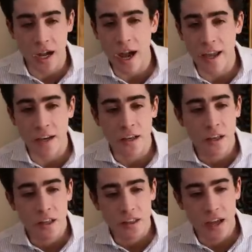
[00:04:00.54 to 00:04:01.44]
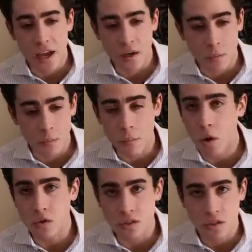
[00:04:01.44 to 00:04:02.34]
diet that
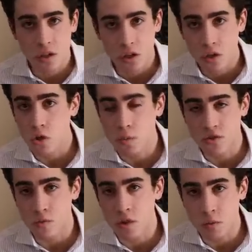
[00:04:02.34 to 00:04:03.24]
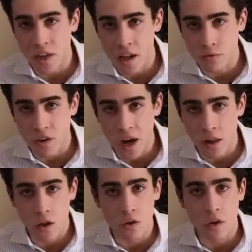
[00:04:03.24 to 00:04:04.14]
most groups of people have
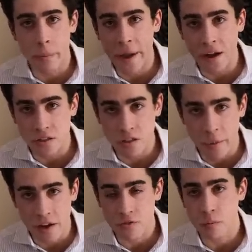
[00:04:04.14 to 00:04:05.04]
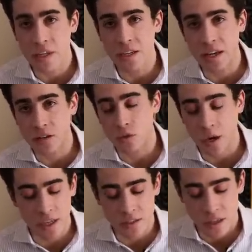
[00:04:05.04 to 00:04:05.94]
followed, a balanced amount of meat and
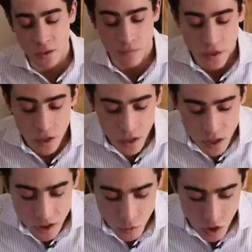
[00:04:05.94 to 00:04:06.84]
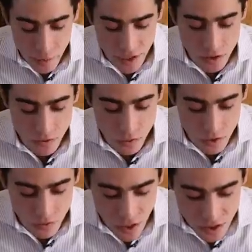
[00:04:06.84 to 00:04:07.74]
grains and small amounts of
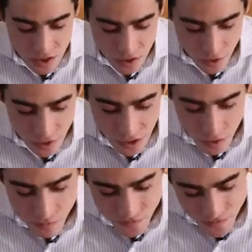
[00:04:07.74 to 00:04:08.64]
fruit and veggies here and there.